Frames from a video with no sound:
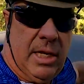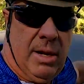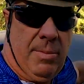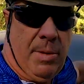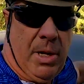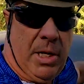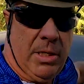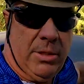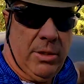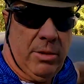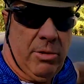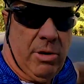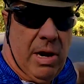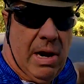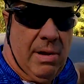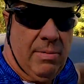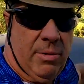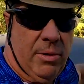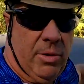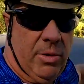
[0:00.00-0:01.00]
10 miles of
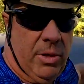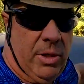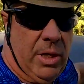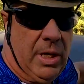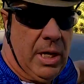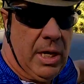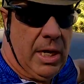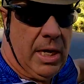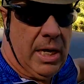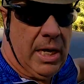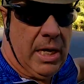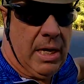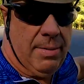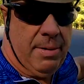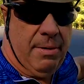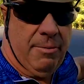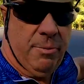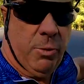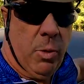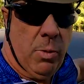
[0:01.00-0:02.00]
gravel and
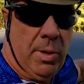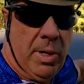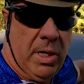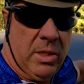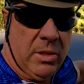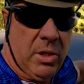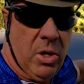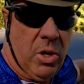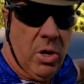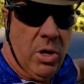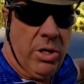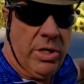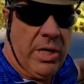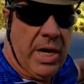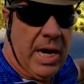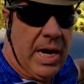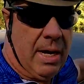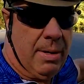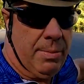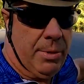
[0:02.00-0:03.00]
about 4 miles of
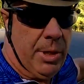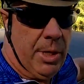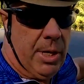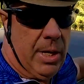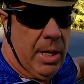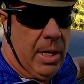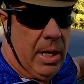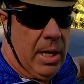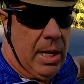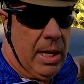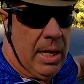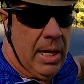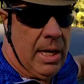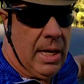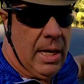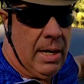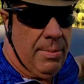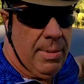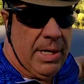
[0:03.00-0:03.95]
hardtop and